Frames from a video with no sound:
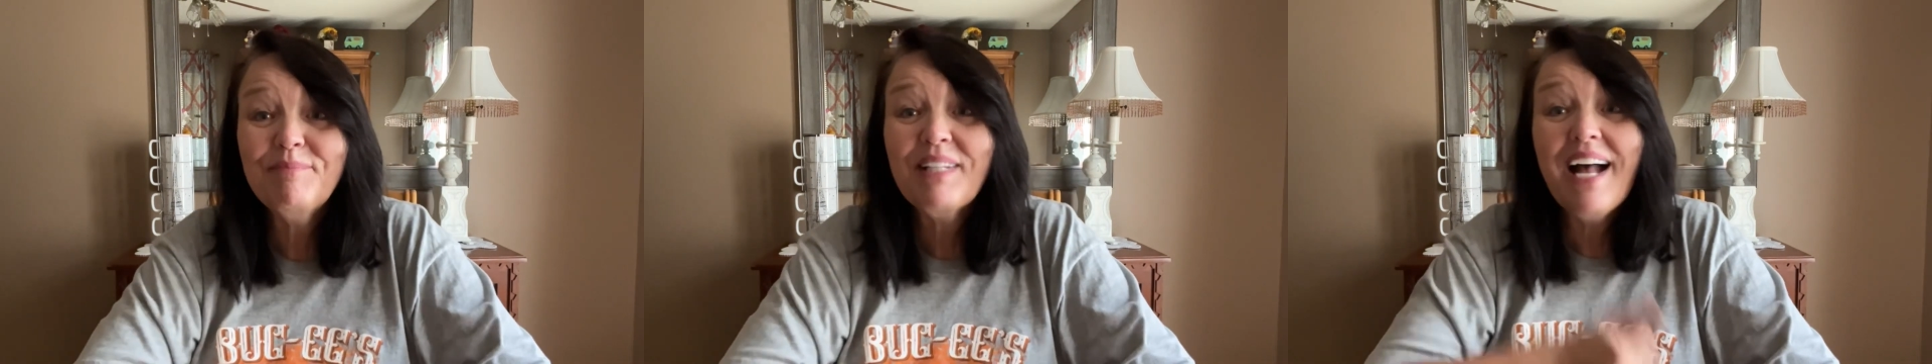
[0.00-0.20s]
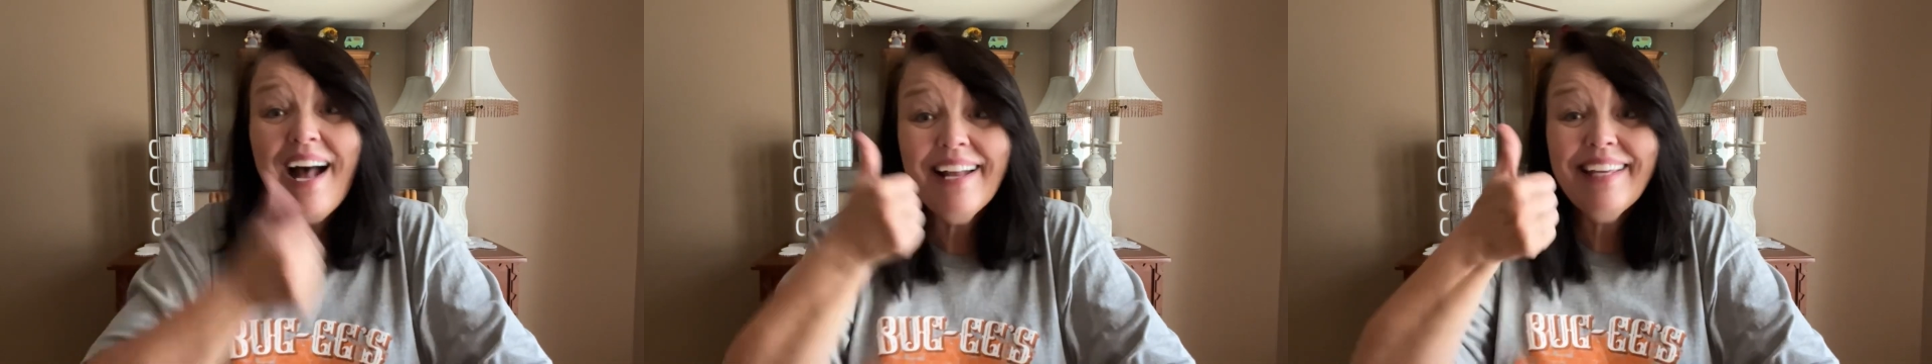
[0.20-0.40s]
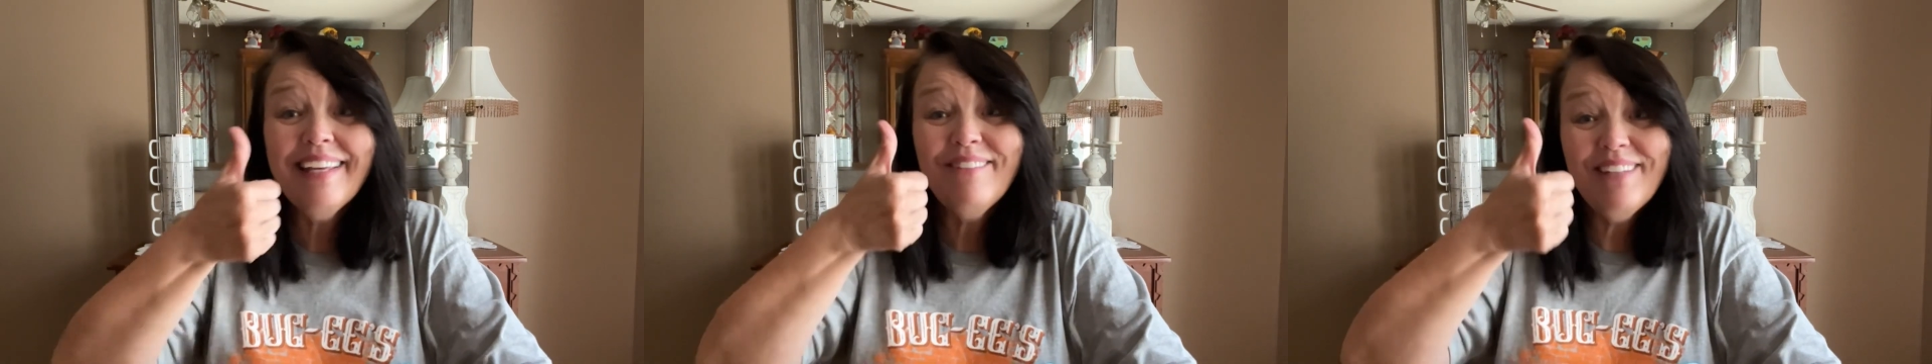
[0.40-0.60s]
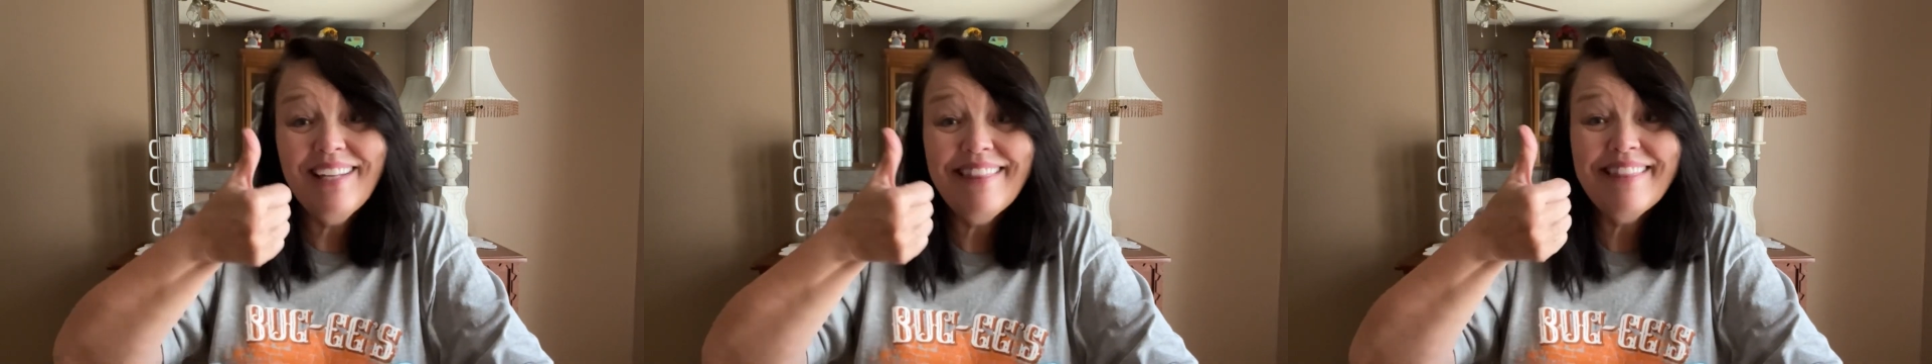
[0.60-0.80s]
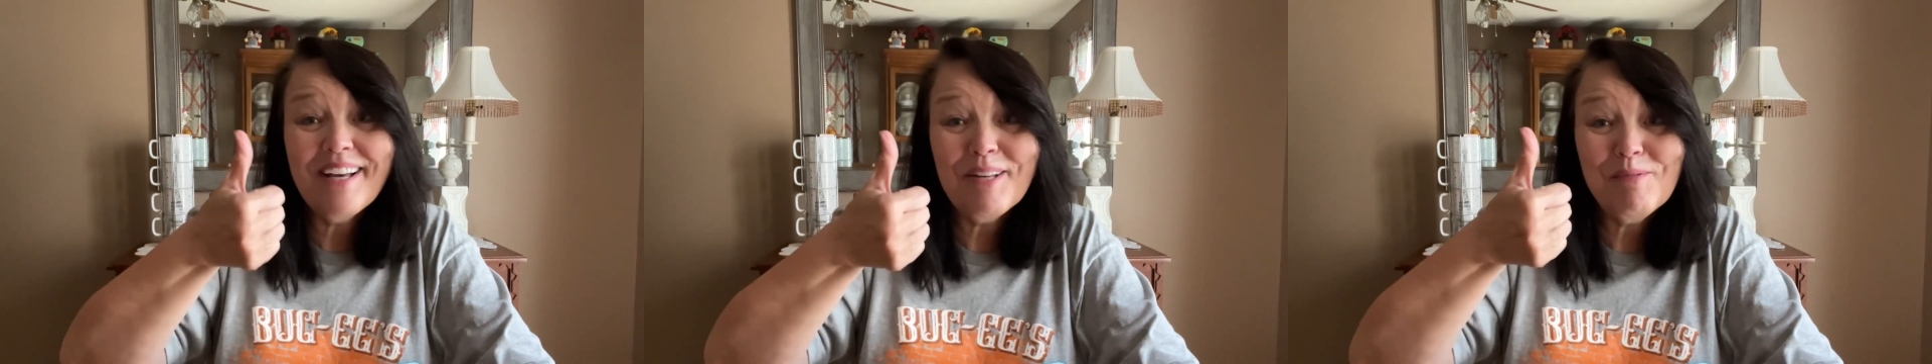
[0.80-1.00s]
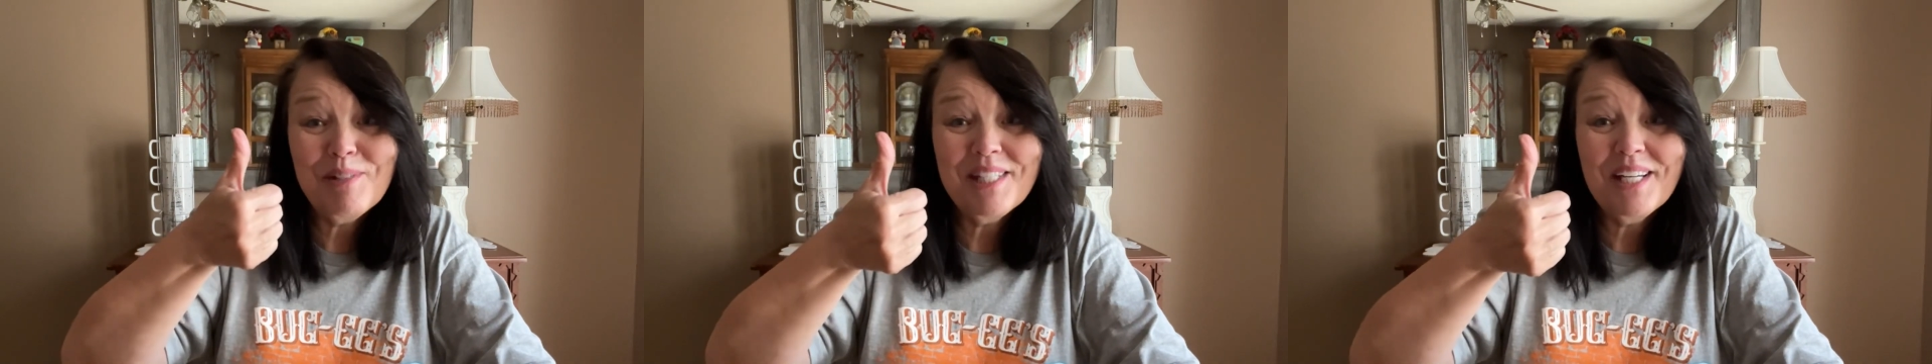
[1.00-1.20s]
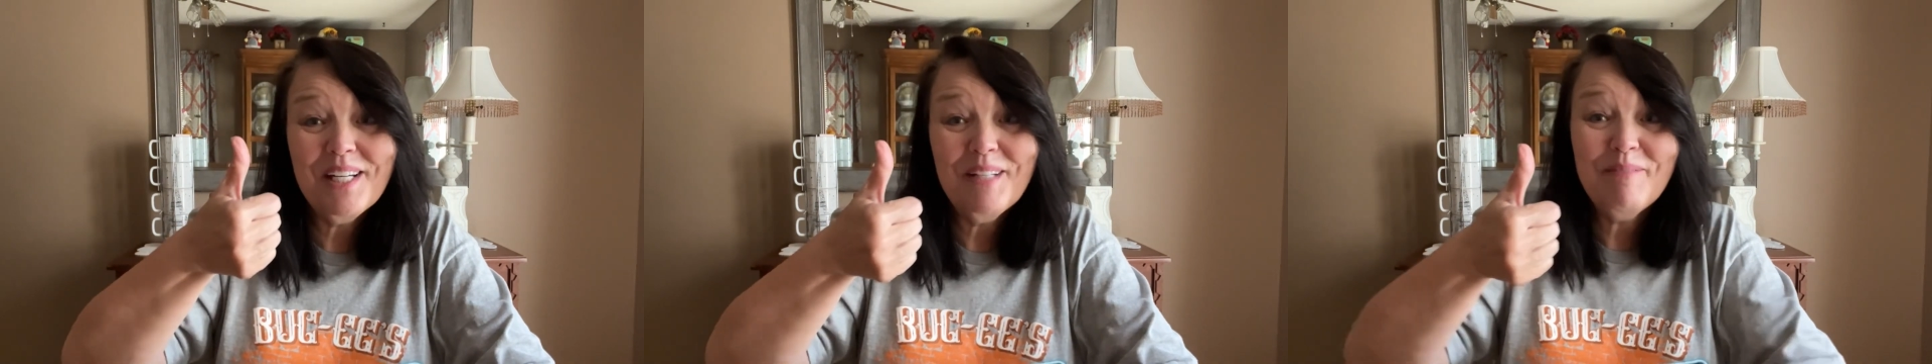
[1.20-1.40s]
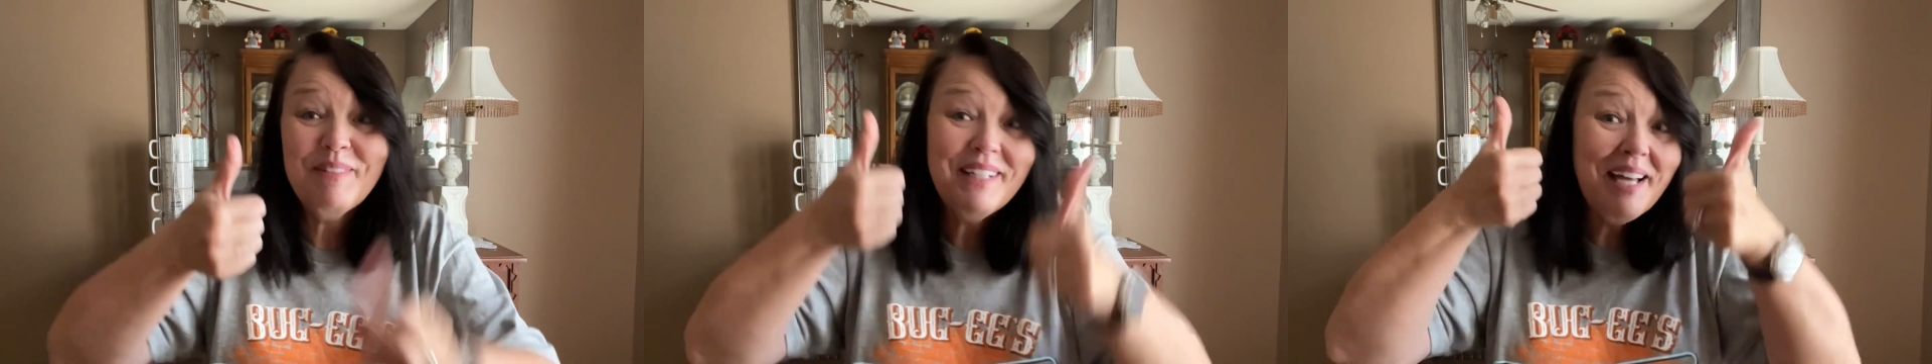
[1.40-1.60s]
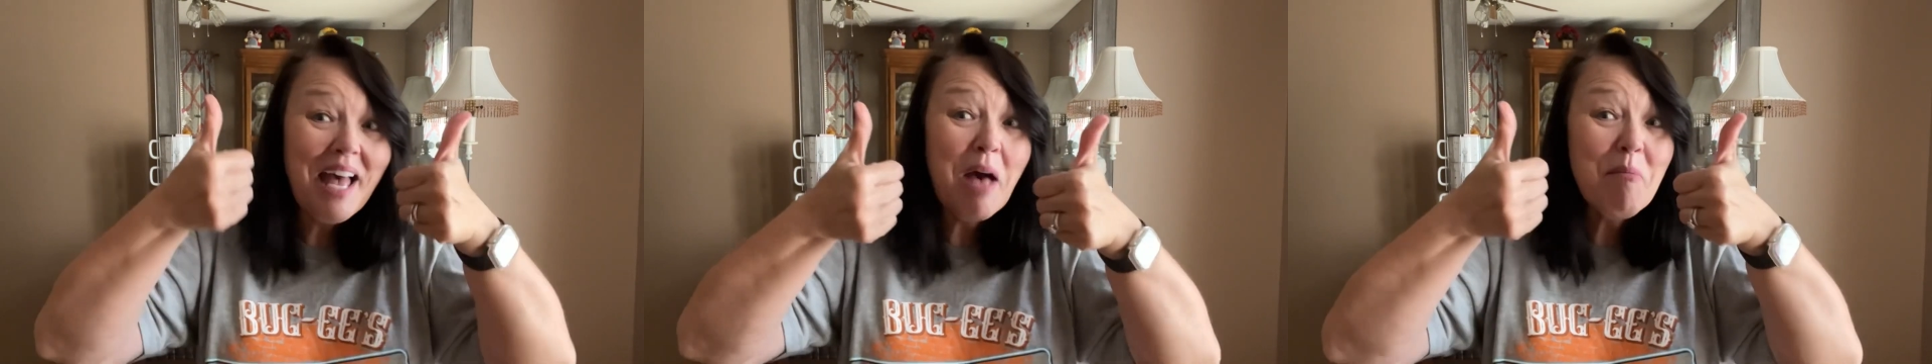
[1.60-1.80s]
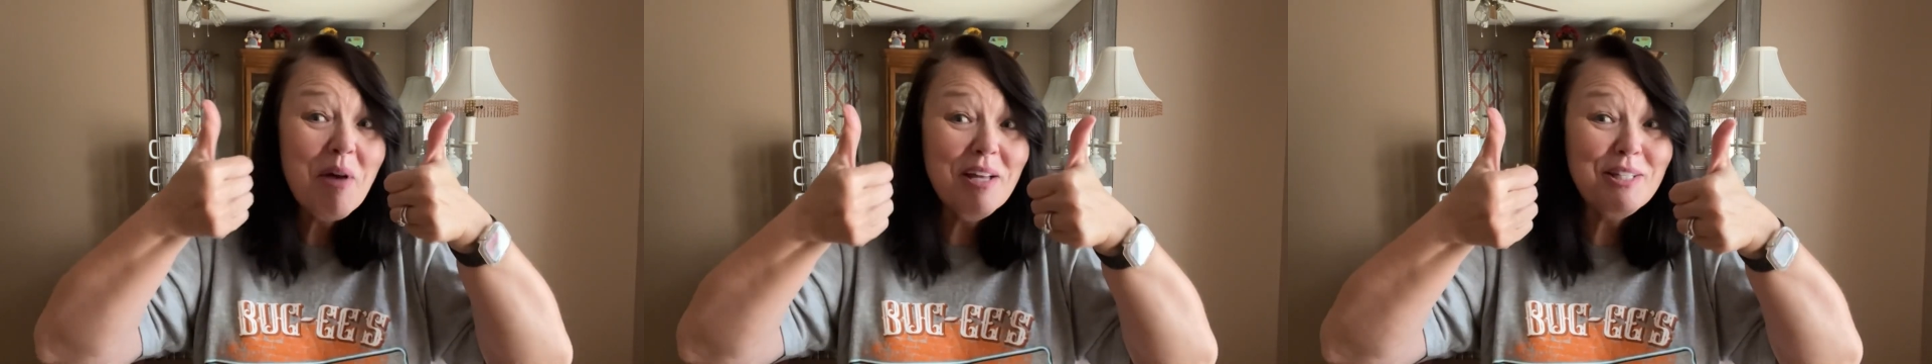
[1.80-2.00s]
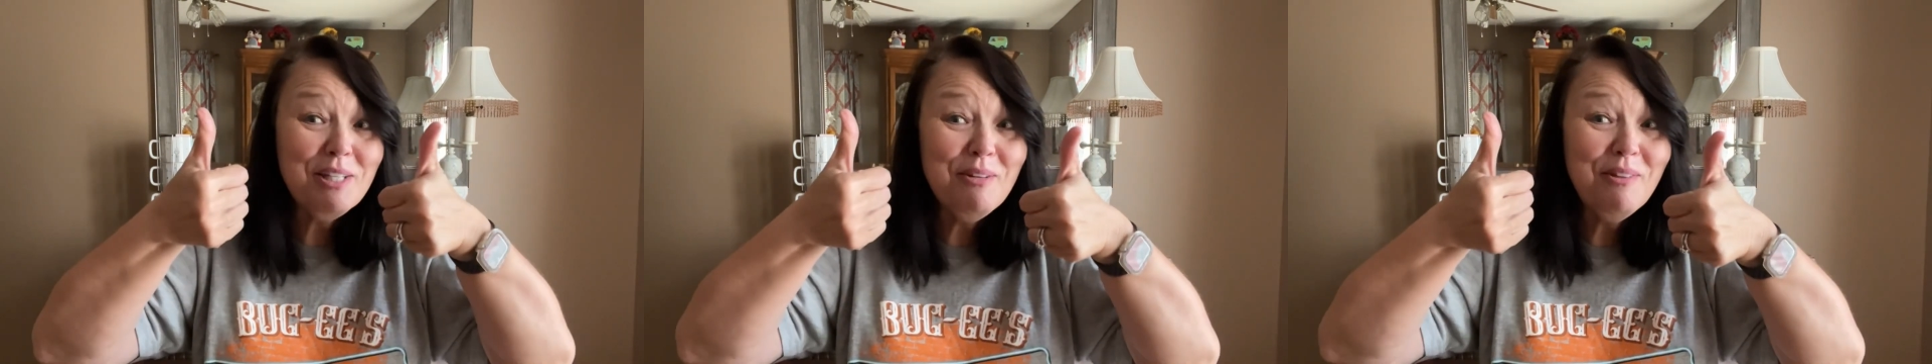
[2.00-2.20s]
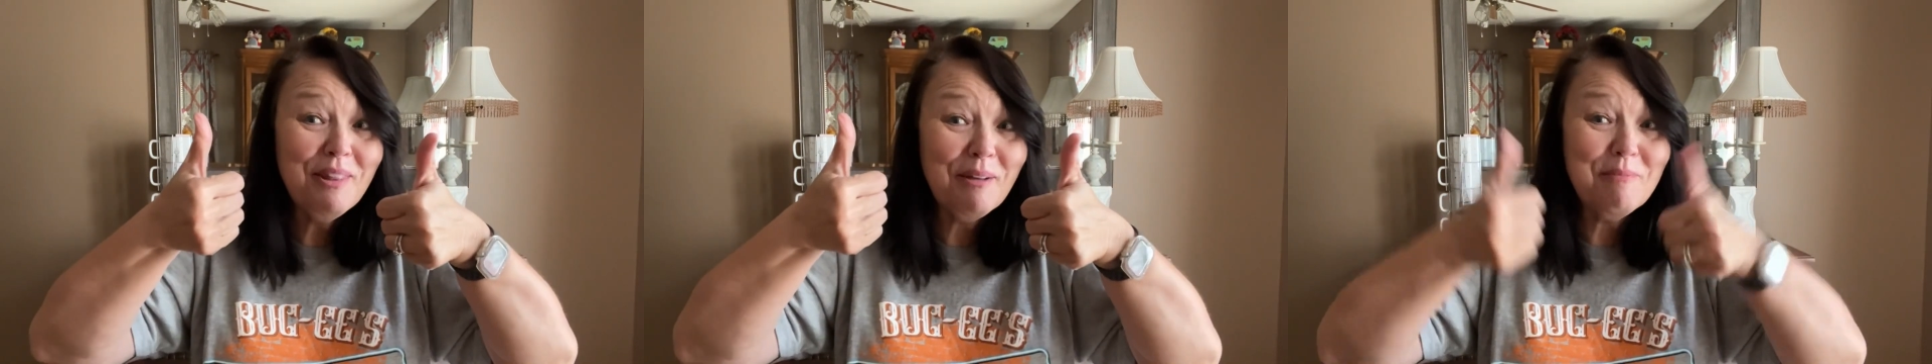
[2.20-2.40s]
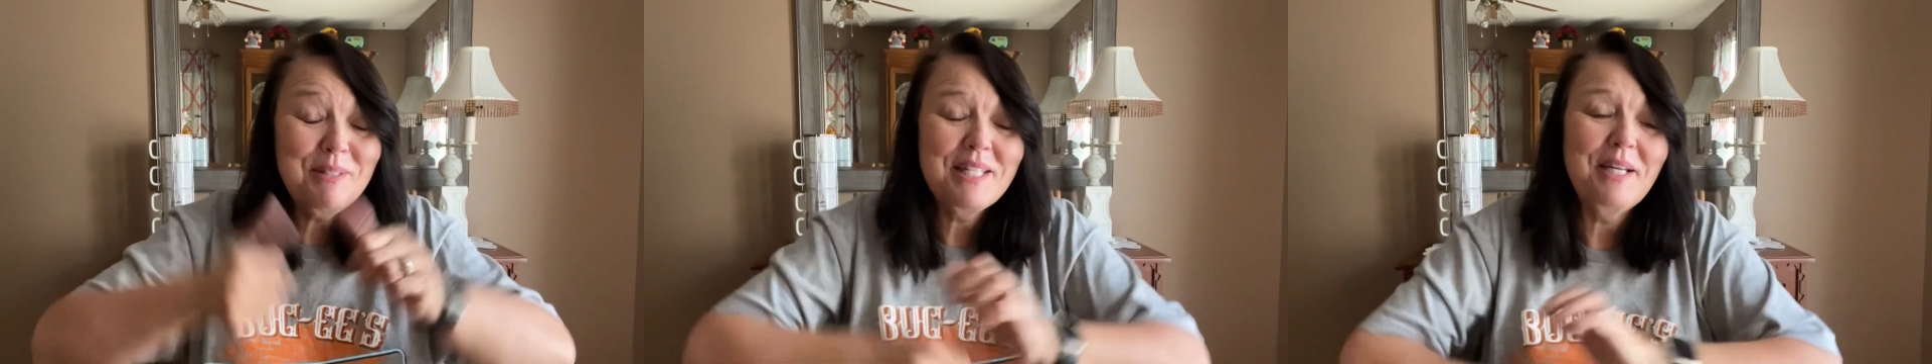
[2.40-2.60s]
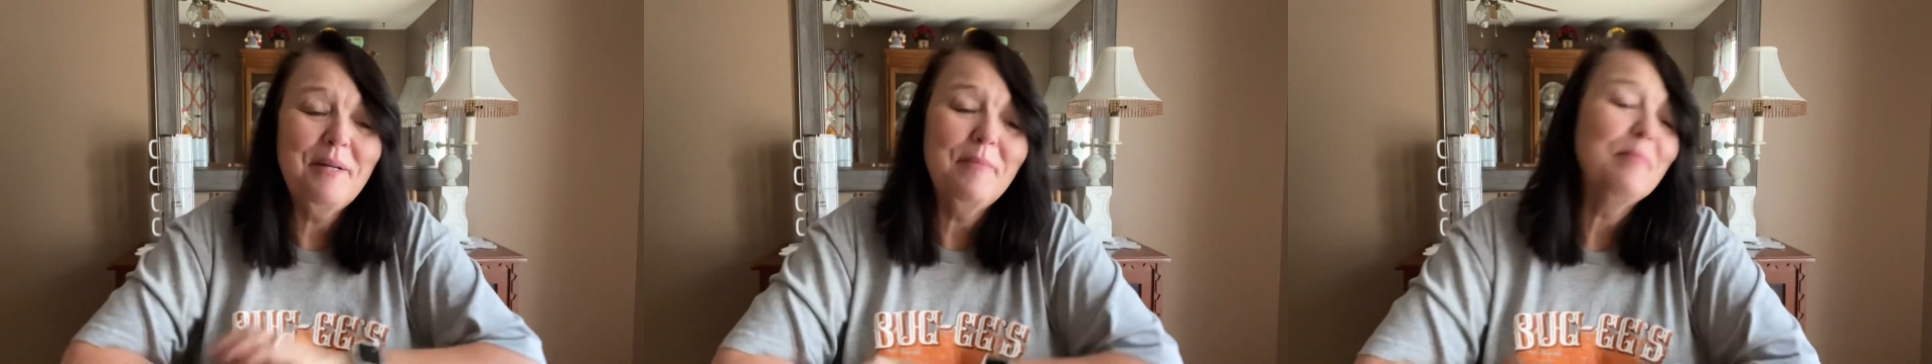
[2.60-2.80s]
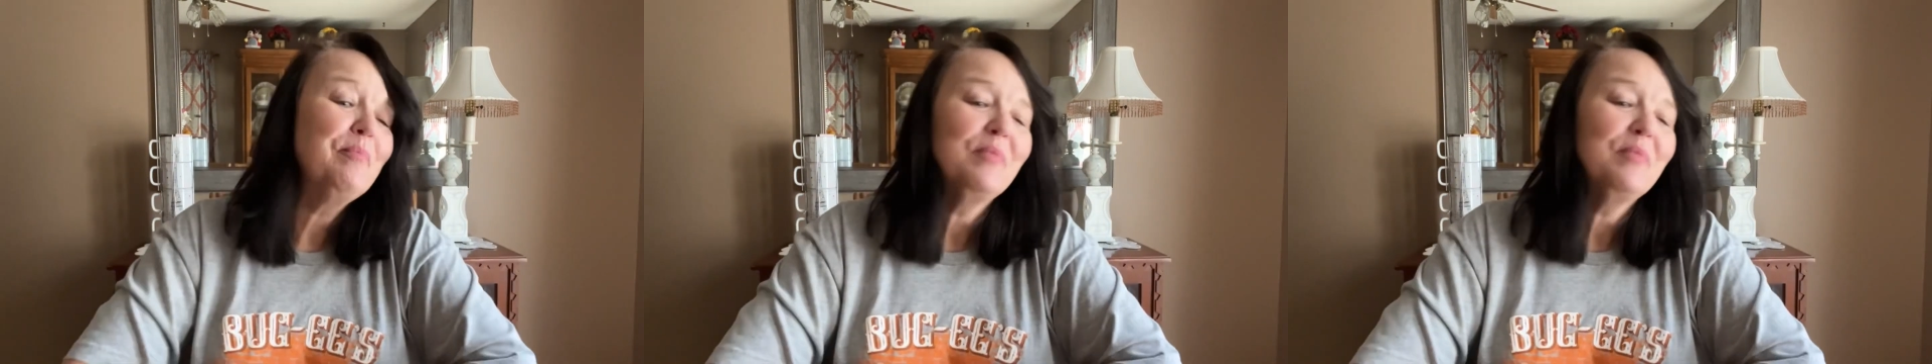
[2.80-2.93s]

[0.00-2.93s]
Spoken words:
I give it a thumbs up. How about two thumbs up?